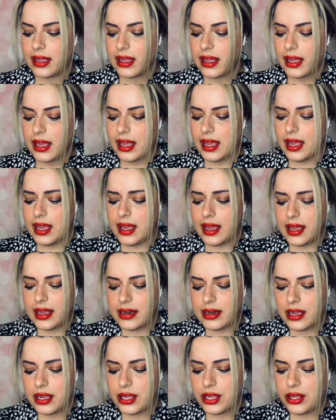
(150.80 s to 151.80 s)

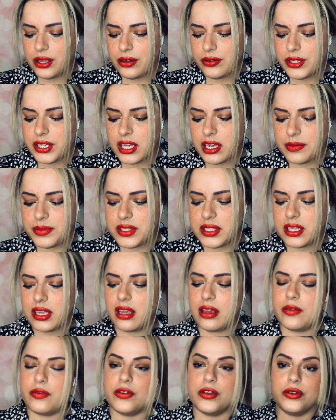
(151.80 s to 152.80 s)
and Q-tips
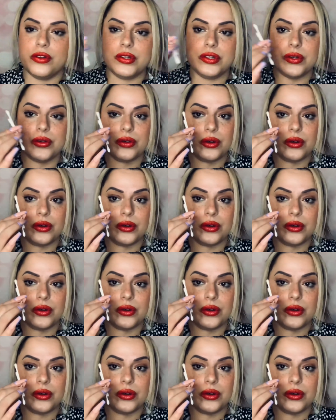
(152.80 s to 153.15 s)
if you do